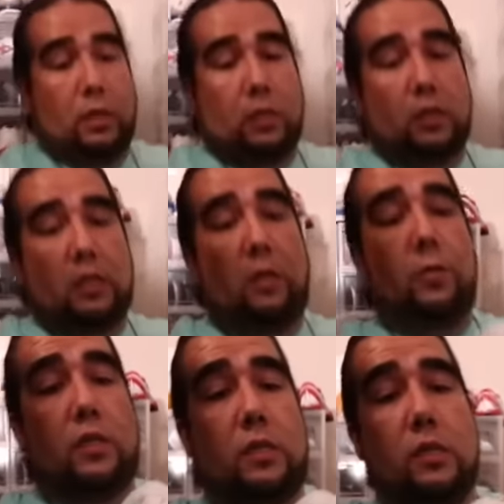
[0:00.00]
Got the
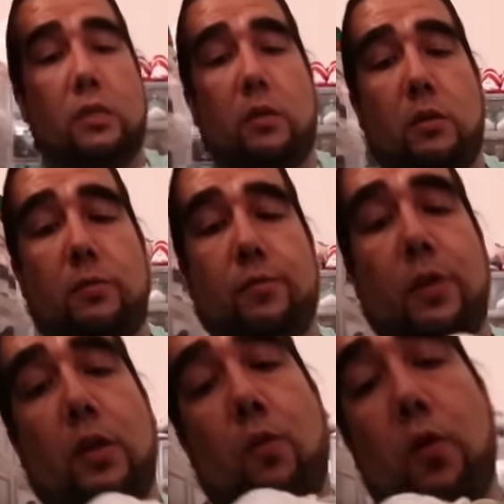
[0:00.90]
seamlesses,
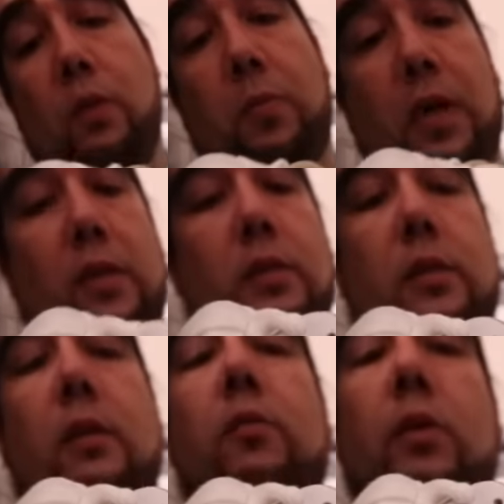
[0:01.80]
they're the one
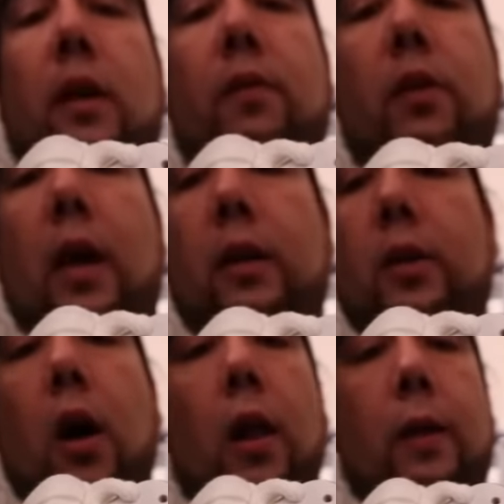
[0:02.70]
piece, whatever you like to
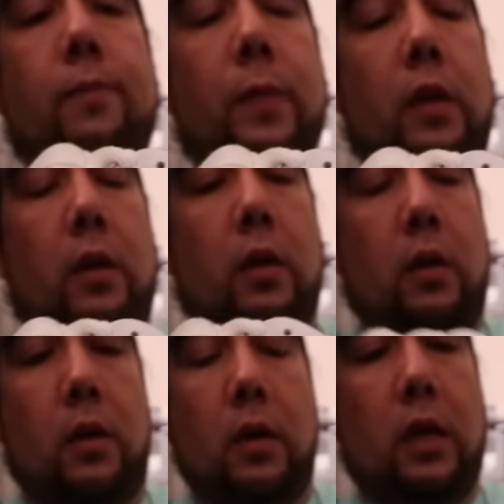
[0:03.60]
call it.
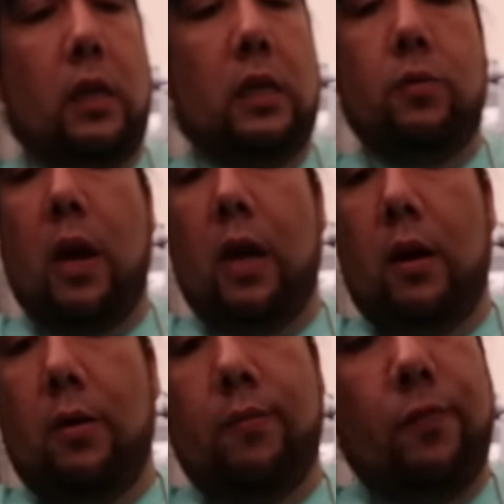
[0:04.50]
Again, this right
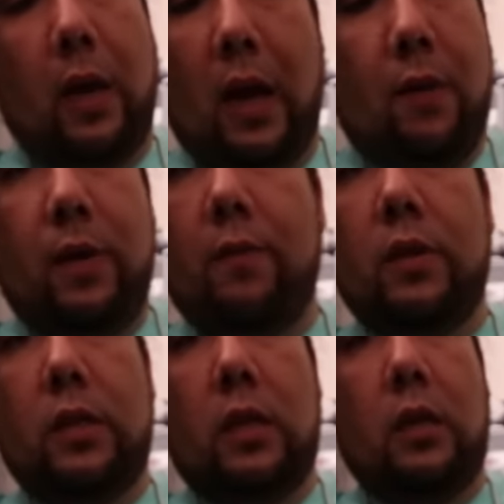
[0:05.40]
here, I have never
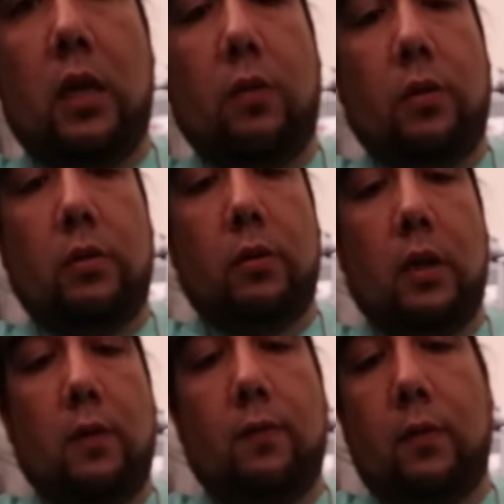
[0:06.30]
seen another one.
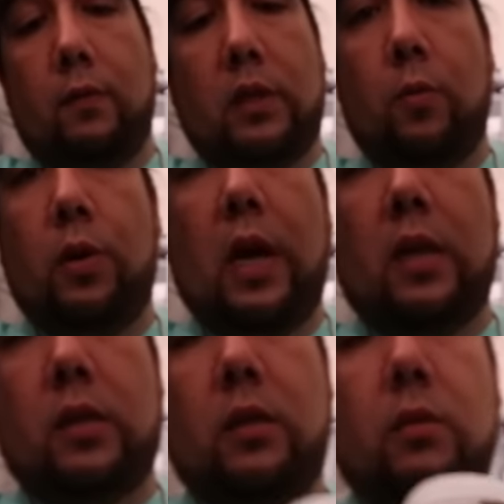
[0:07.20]
Yeah, someone
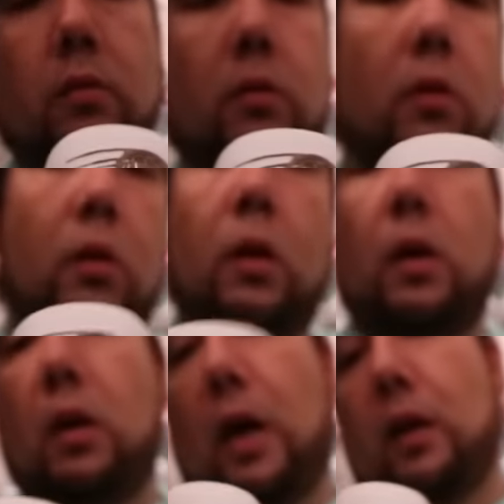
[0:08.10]
has it,
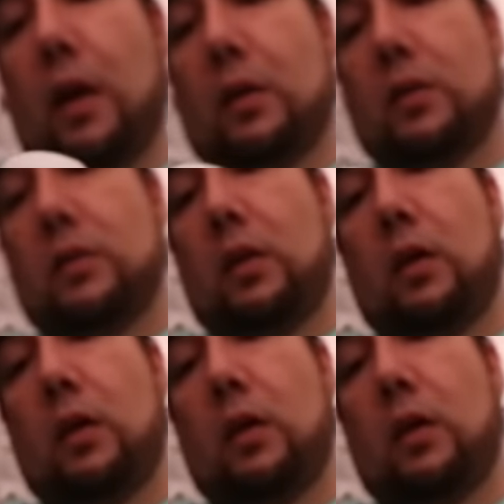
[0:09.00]
I'd like to see